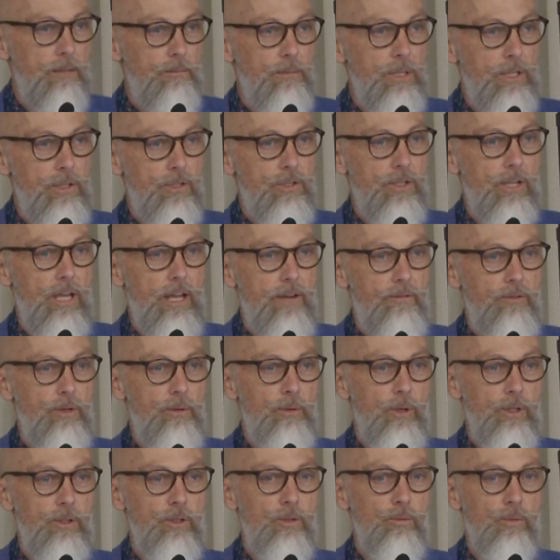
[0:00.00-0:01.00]
because
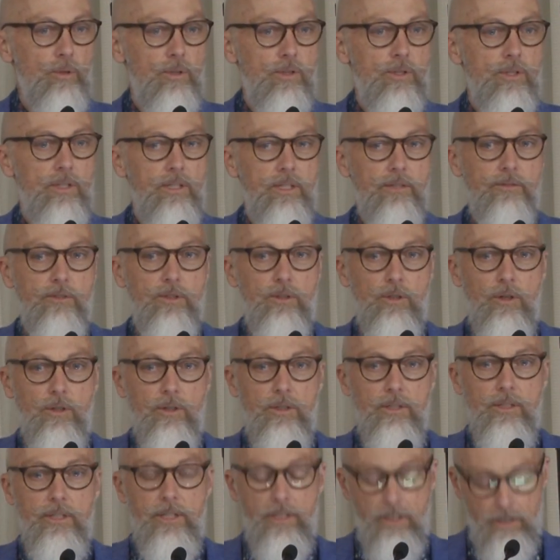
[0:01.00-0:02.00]
everyone who wants to live a
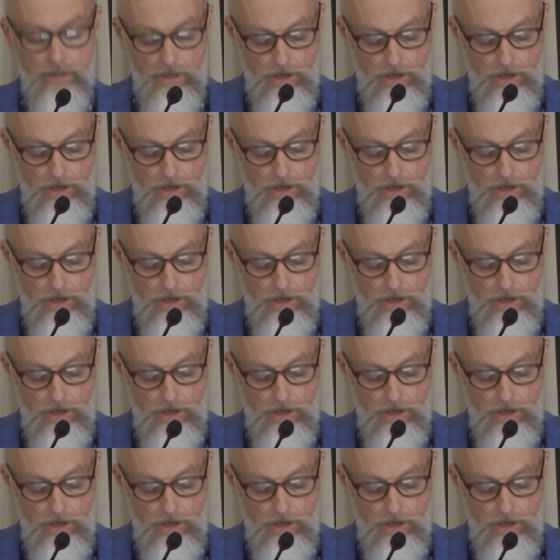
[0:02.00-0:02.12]
godly